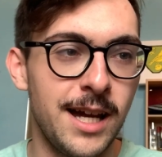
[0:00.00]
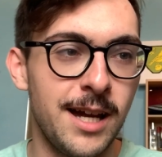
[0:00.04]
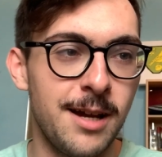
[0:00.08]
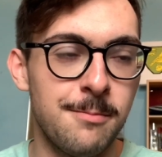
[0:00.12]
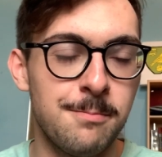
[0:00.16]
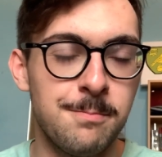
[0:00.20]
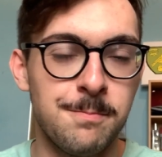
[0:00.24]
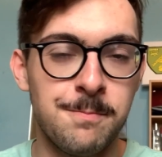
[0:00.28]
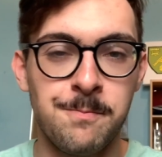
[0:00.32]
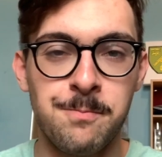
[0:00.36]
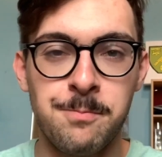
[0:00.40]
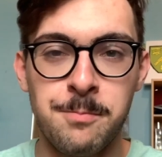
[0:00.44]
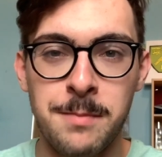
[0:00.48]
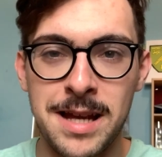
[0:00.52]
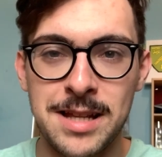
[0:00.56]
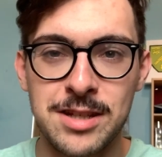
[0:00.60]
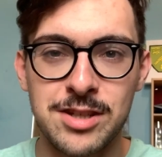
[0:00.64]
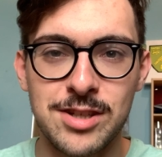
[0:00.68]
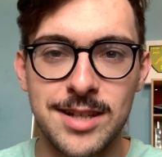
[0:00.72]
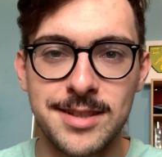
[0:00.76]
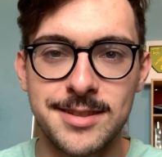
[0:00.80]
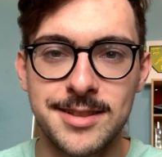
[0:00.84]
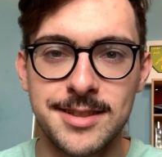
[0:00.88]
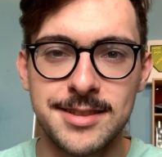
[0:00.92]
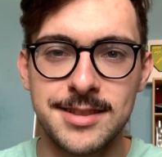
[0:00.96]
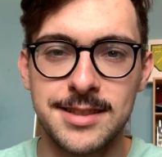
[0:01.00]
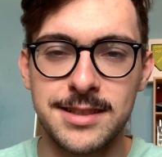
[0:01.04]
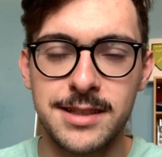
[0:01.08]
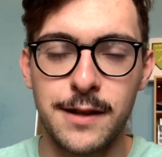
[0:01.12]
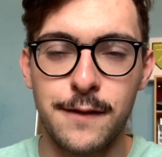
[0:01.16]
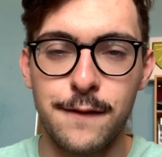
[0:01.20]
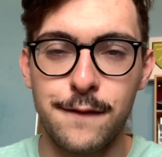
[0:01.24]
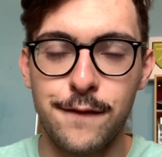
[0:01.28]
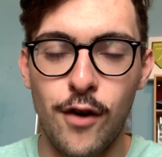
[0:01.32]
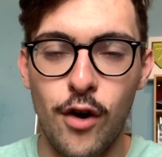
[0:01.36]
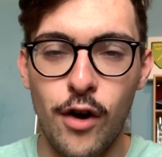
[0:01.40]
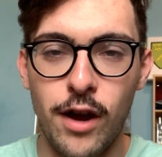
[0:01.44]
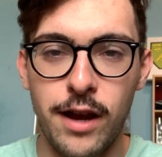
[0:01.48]
Um, Manchester City
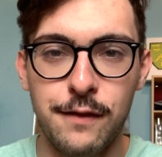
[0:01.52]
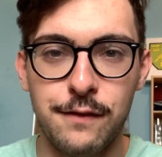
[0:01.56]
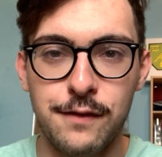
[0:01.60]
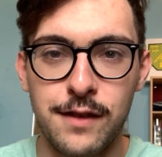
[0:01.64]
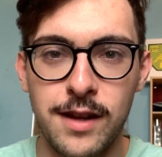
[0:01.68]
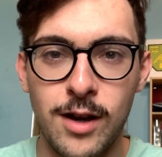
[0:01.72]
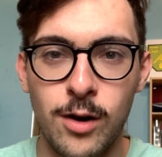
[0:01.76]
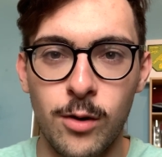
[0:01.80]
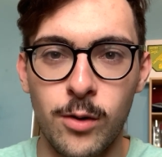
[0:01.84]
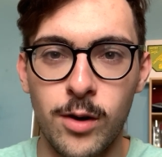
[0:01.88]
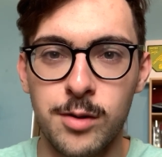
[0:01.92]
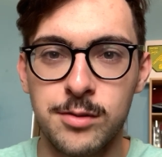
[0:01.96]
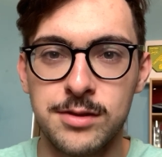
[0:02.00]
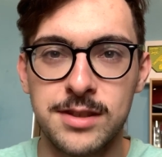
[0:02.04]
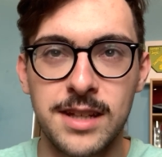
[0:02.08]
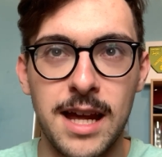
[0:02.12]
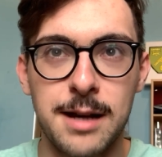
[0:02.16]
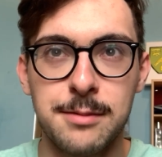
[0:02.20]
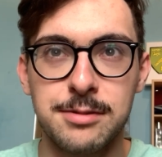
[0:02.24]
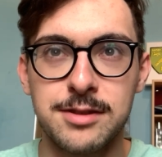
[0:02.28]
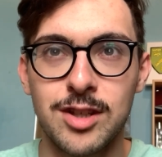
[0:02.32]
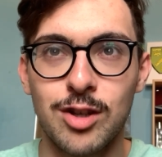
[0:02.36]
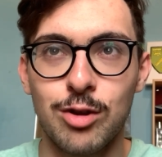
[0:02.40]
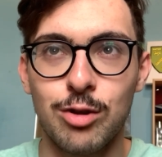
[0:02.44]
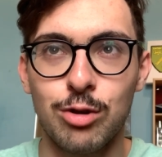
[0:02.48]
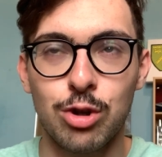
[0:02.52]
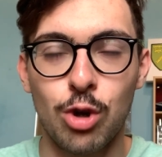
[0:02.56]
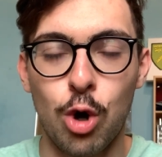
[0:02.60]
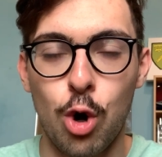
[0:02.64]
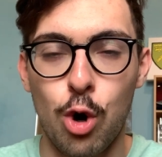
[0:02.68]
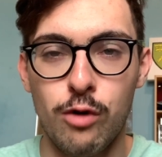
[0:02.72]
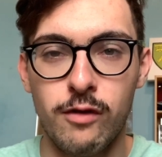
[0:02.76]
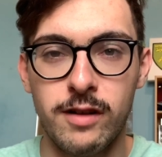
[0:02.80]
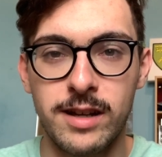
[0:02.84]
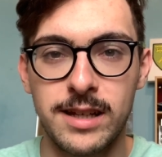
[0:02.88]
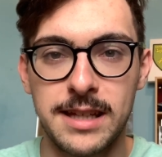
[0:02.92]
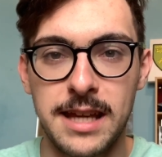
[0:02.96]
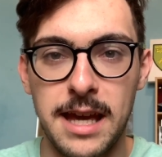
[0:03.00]
five 0 It was an absolute
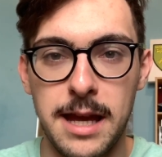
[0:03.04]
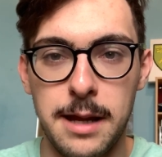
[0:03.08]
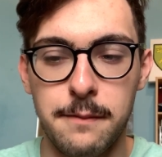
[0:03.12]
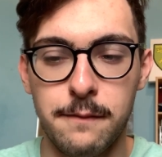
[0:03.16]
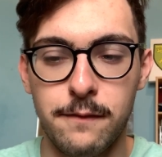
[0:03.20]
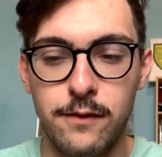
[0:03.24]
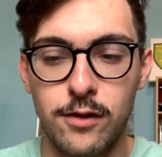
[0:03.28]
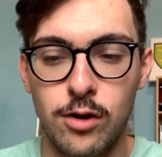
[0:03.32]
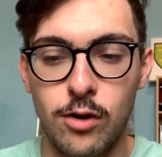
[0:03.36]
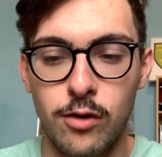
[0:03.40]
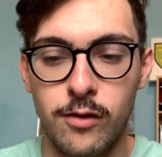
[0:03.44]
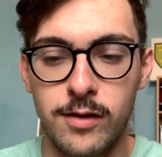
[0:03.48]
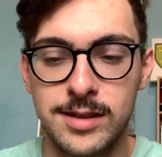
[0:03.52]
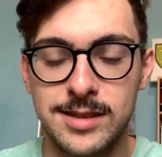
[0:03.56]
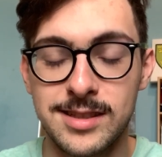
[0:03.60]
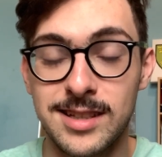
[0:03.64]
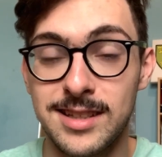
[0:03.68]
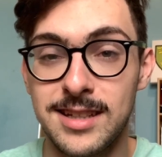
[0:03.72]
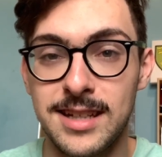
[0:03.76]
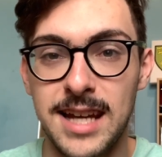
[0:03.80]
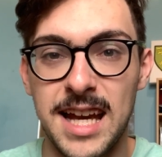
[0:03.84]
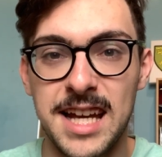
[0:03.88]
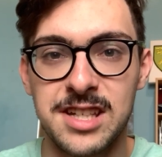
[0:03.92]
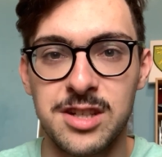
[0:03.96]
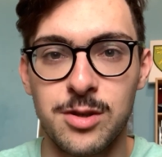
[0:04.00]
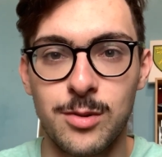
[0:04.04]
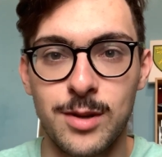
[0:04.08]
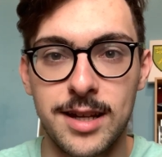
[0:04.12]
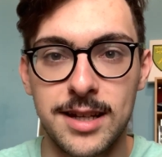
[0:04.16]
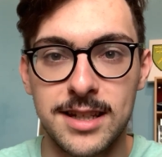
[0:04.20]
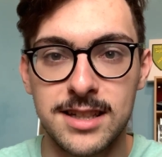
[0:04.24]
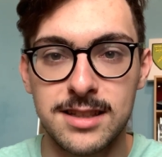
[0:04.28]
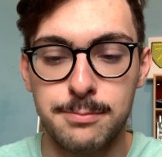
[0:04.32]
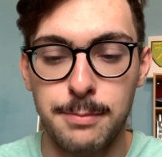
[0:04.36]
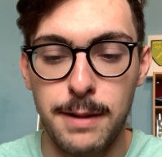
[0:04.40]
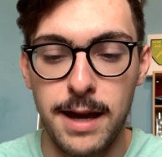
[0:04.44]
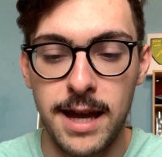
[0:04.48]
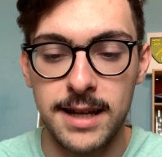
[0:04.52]
torrid game for Norwich City, as you would
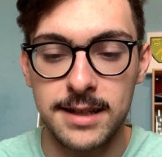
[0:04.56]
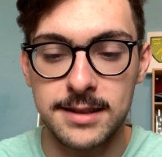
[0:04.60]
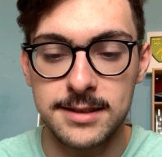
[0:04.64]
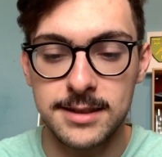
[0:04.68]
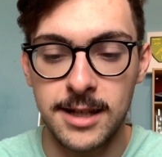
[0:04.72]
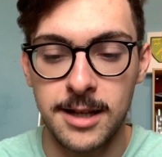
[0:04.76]
expect.